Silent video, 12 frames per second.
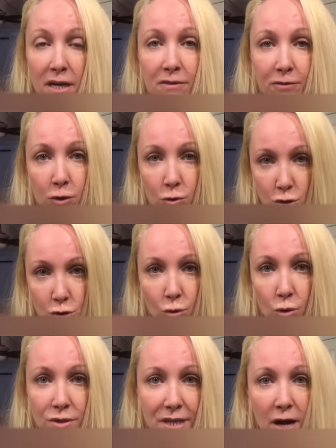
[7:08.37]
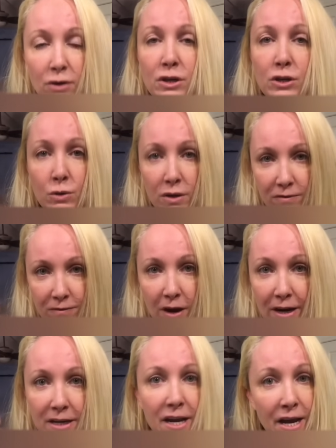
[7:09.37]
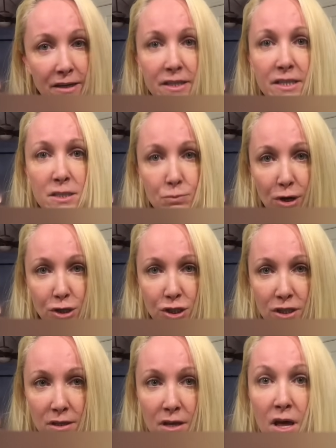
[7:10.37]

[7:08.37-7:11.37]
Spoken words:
If you scroll down and you can find hand expression,